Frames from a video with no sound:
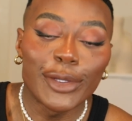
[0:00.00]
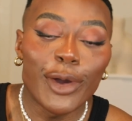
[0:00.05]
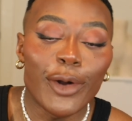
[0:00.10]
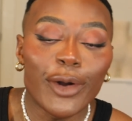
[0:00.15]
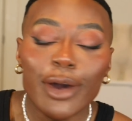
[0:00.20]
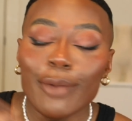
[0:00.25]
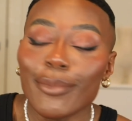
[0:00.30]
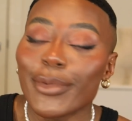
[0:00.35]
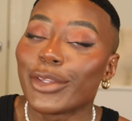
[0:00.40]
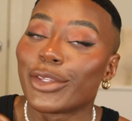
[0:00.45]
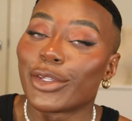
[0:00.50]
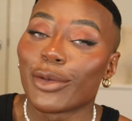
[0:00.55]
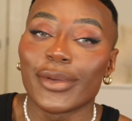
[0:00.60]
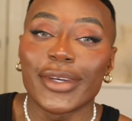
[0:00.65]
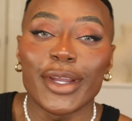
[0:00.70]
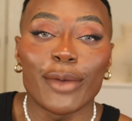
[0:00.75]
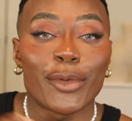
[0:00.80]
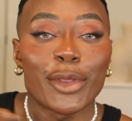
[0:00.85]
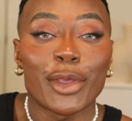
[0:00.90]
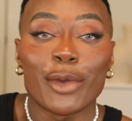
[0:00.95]
you're gonna be
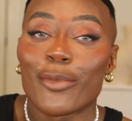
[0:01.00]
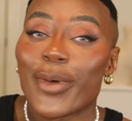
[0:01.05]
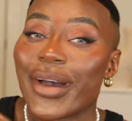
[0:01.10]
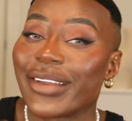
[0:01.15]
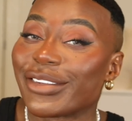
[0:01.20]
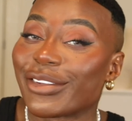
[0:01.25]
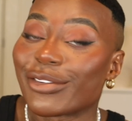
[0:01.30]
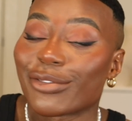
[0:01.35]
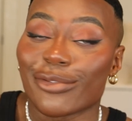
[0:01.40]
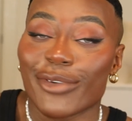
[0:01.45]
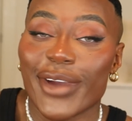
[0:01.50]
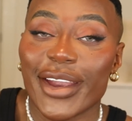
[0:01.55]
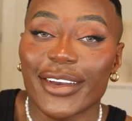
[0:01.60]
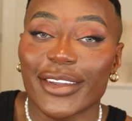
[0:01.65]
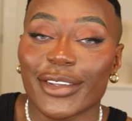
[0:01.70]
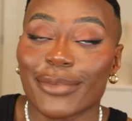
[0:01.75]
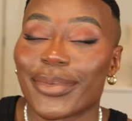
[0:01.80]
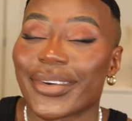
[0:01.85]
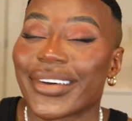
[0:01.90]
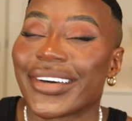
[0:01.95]
doing it when you wear this
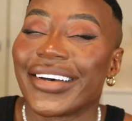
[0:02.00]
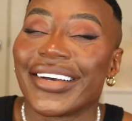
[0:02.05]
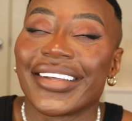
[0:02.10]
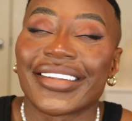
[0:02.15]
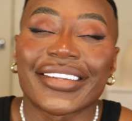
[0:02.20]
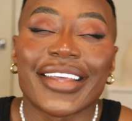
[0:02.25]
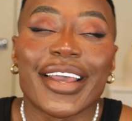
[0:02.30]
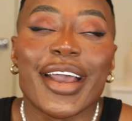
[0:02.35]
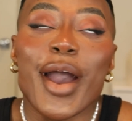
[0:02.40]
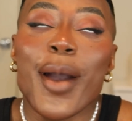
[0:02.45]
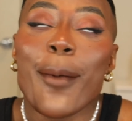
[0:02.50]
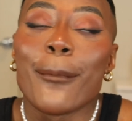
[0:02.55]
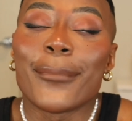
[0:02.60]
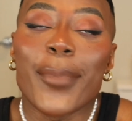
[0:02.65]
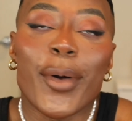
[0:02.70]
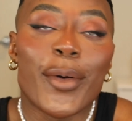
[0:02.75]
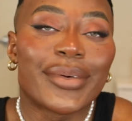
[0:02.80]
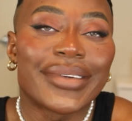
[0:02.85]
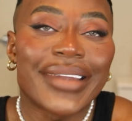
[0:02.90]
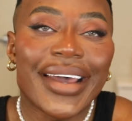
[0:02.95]
fragrance because
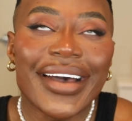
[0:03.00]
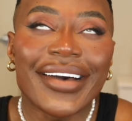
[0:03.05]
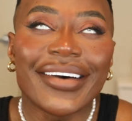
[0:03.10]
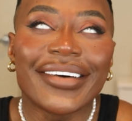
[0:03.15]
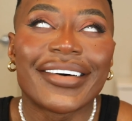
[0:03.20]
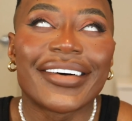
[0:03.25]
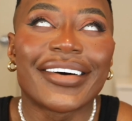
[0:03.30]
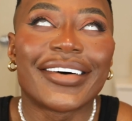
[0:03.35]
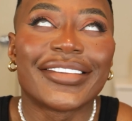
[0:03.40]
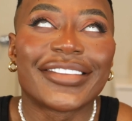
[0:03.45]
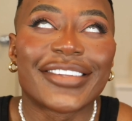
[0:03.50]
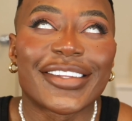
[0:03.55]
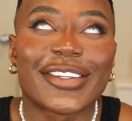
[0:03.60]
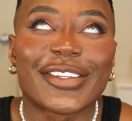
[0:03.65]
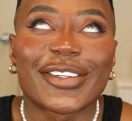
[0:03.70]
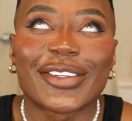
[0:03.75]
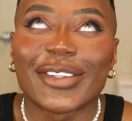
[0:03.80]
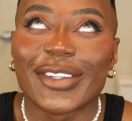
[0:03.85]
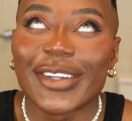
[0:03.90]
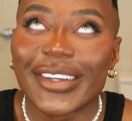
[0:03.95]
Mona
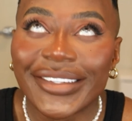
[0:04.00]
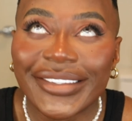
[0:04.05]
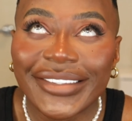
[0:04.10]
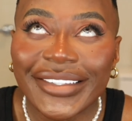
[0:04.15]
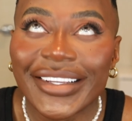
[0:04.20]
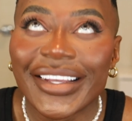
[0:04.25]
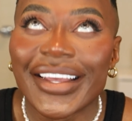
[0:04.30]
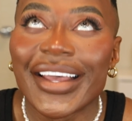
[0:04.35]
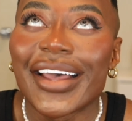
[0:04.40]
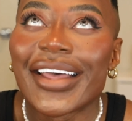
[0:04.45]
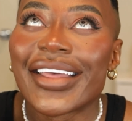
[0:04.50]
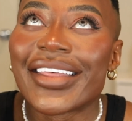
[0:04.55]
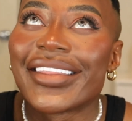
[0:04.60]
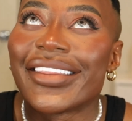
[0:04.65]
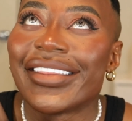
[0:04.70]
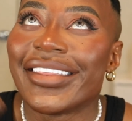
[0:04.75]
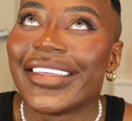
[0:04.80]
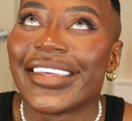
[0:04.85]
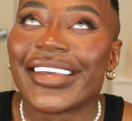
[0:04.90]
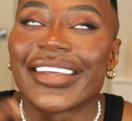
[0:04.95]
understood
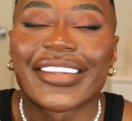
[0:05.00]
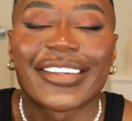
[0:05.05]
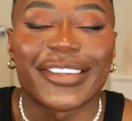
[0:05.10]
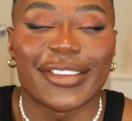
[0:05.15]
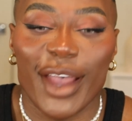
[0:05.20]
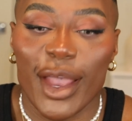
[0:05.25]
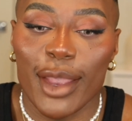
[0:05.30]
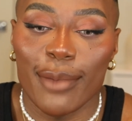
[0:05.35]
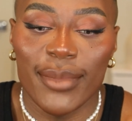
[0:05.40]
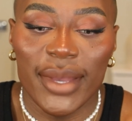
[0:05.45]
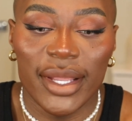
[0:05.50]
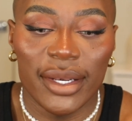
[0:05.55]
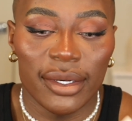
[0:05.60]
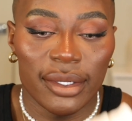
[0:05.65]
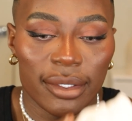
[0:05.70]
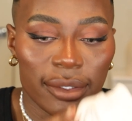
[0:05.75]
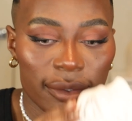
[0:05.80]
the assignment.